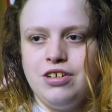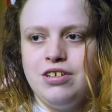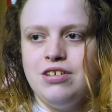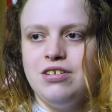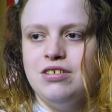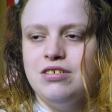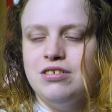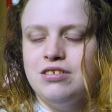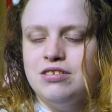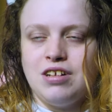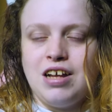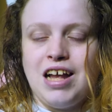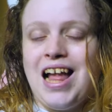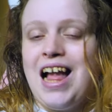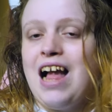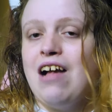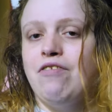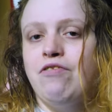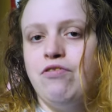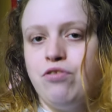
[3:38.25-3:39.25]
I
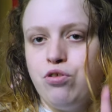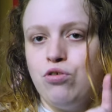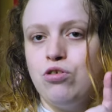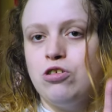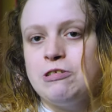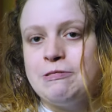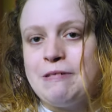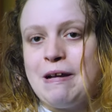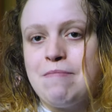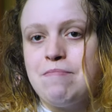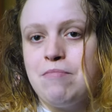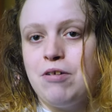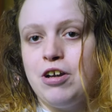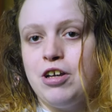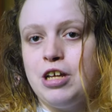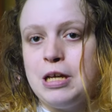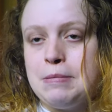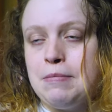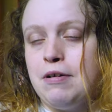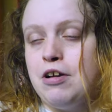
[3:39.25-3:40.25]
have thought about
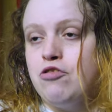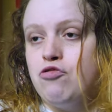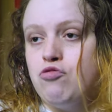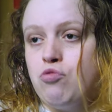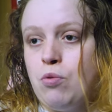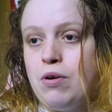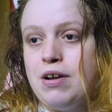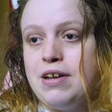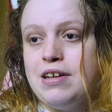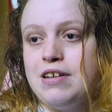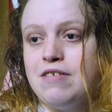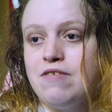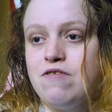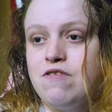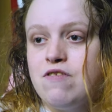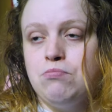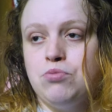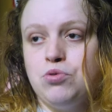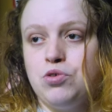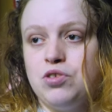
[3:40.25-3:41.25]
buying a microwave,
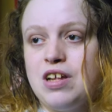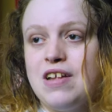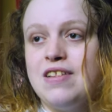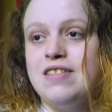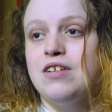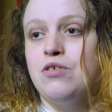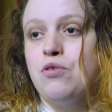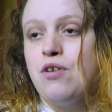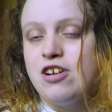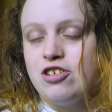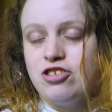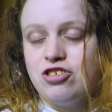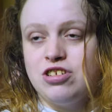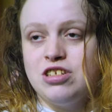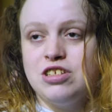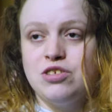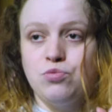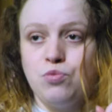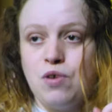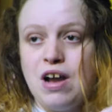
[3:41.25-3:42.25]
but then the question
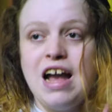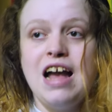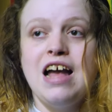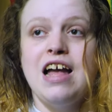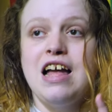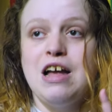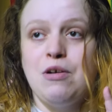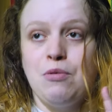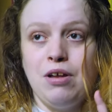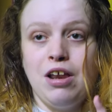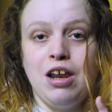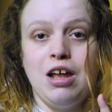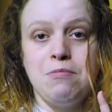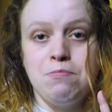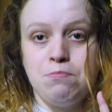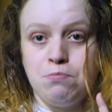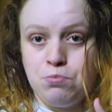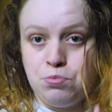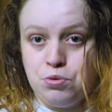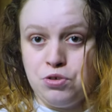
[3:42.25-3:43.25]
is, where will I
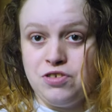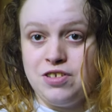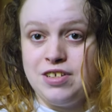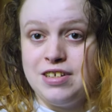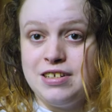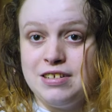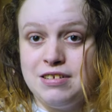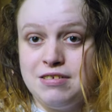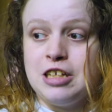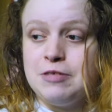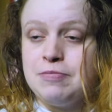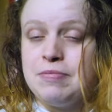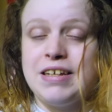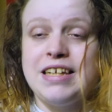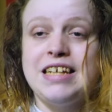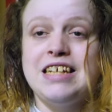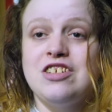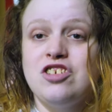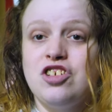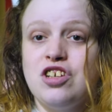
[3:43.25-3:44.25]
put it? Because my
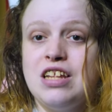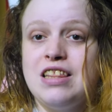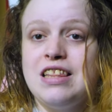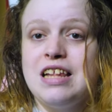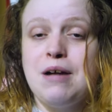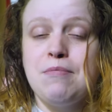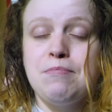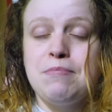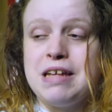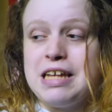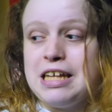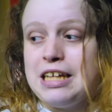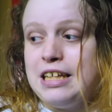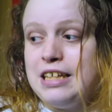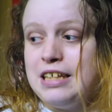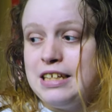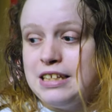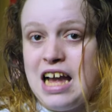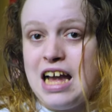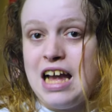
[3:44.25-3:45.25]
kitchen ain't that big,
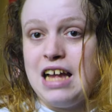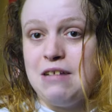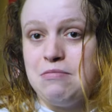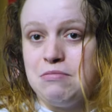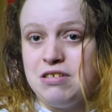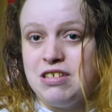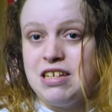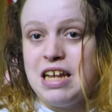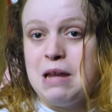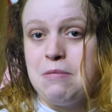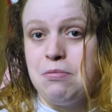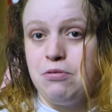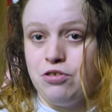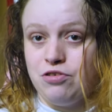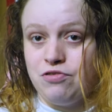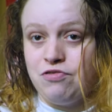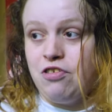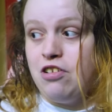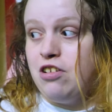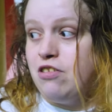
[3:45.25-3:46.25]
and my
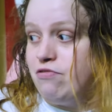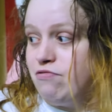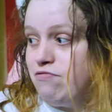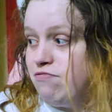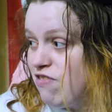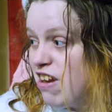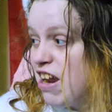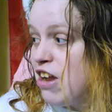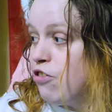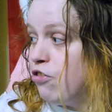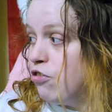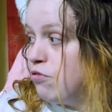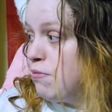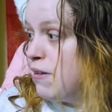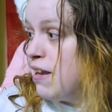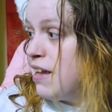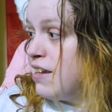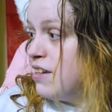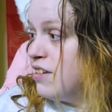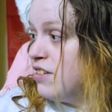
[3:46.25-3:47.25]
table's full of record
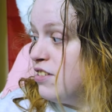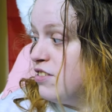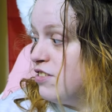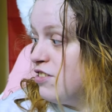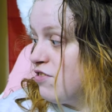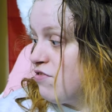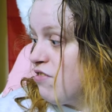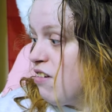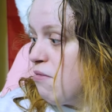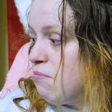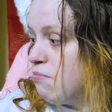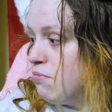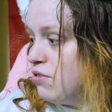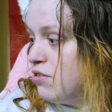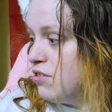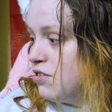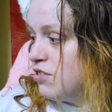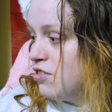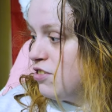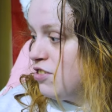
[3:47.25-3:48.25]
players,
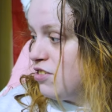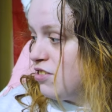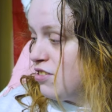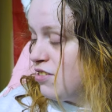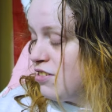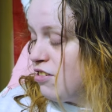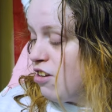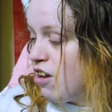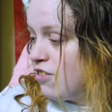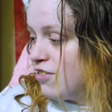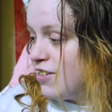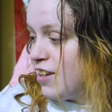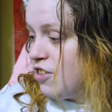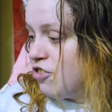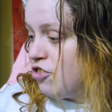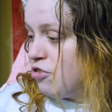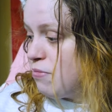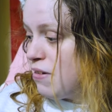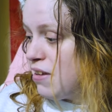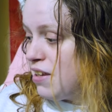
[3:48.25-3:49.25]
scrapbooks, Cards
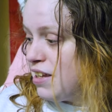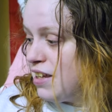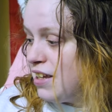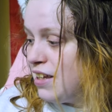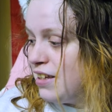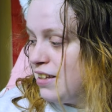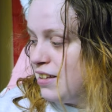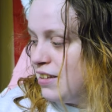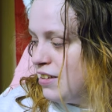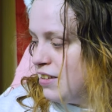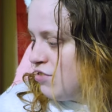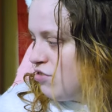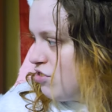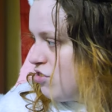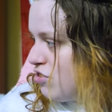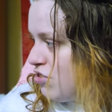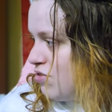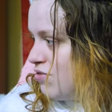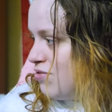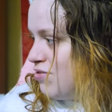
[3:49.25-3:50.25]
Against Humanity,
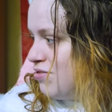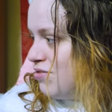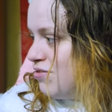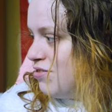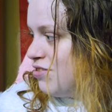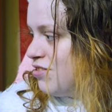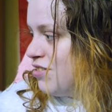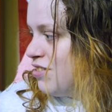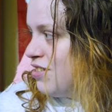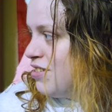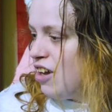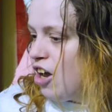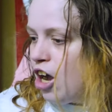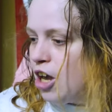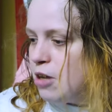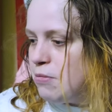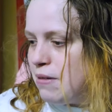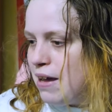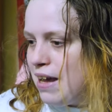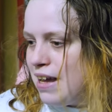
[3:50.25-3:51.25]
crystals,
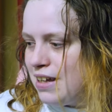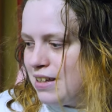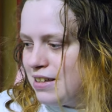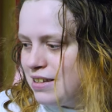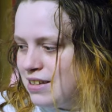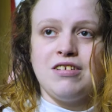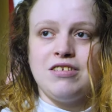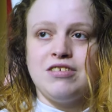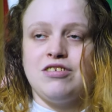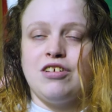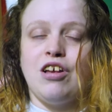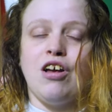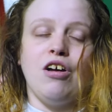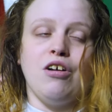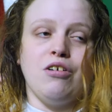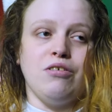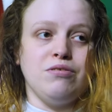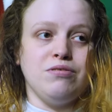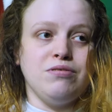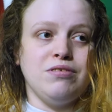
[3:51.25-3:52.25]
iMac.
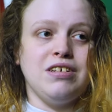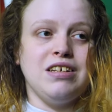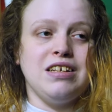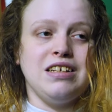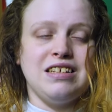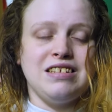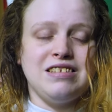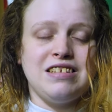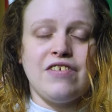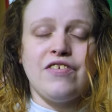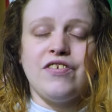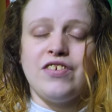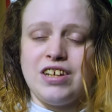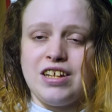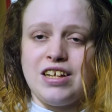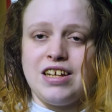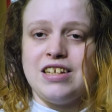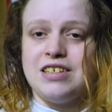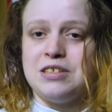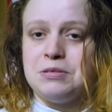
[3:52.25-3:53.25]
So it
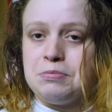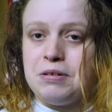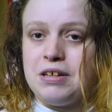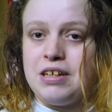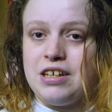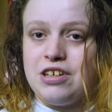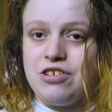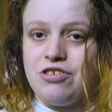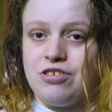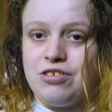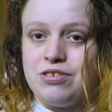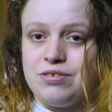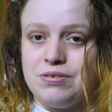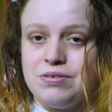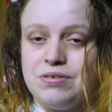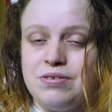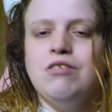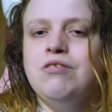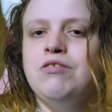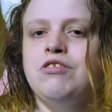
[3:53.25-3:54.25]
definitely is a big issue.
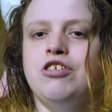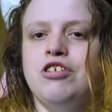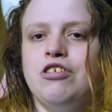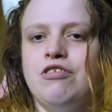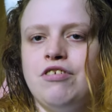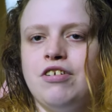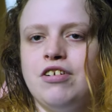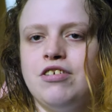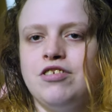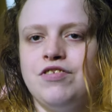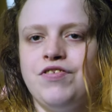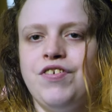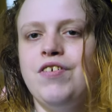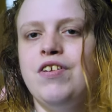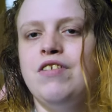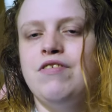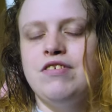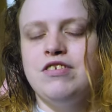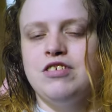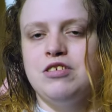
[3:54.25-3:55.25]
So I'm curious, if you
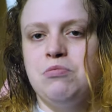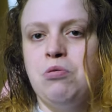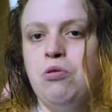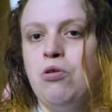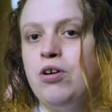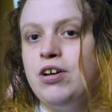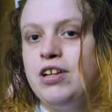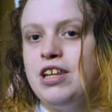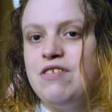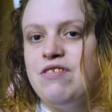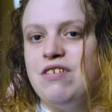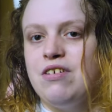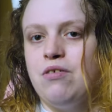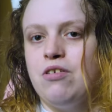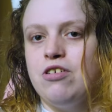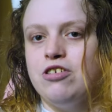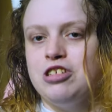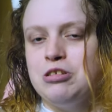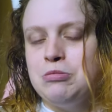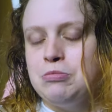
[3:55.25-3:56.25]
live in supported living,
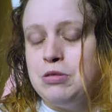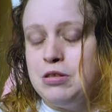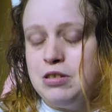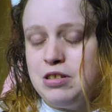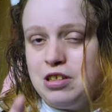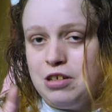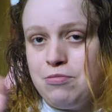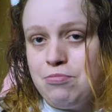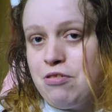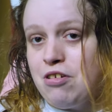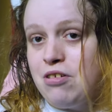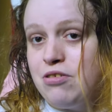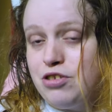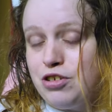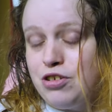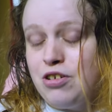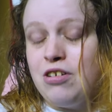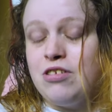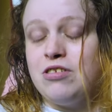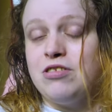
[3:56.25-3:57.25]
what are some of the pros
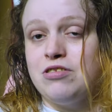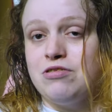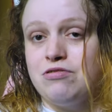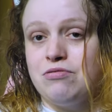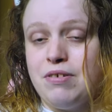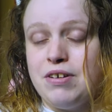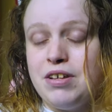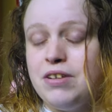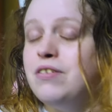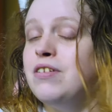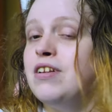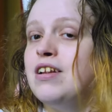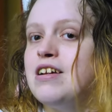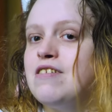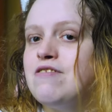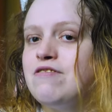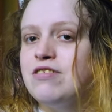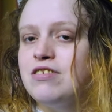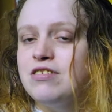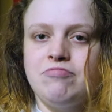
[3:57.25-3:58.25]
and cons where you
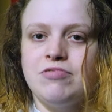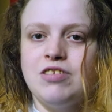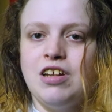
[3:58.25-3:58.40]
live?